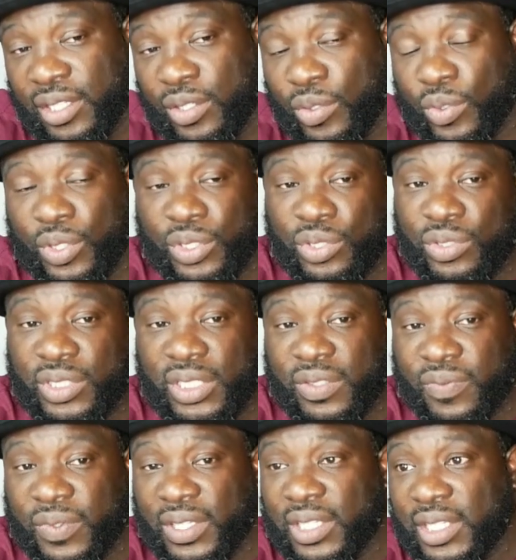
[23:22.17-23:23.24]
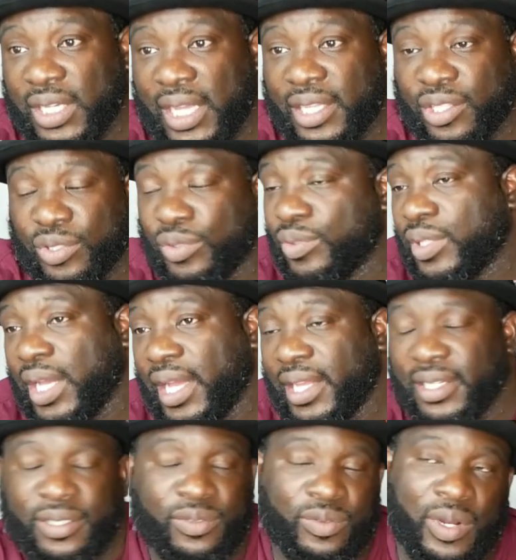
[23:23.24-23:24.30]
or you just feeling like you
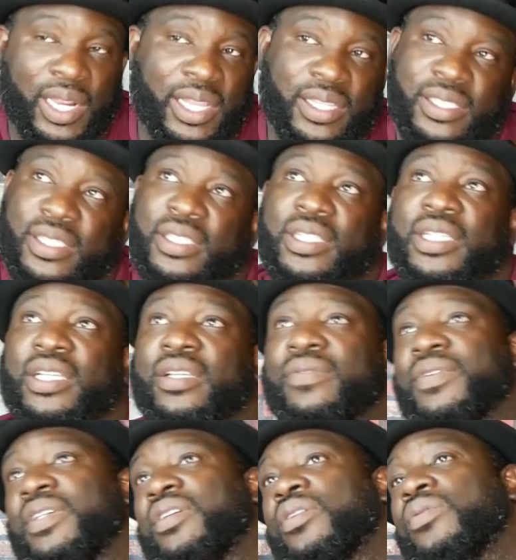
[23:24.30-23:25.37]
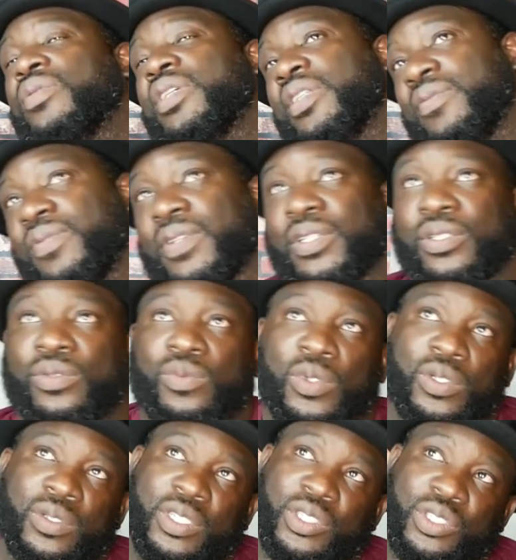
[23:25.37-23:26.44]
got the right to leave and go where the fuck you
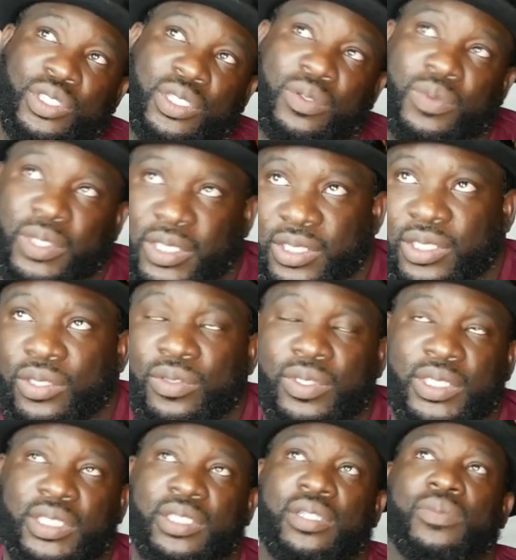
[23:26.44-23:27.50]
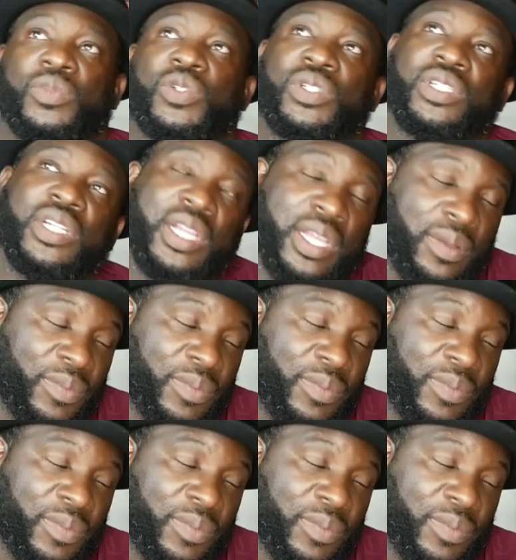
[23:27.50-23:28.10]
want because you don't want to do this no more.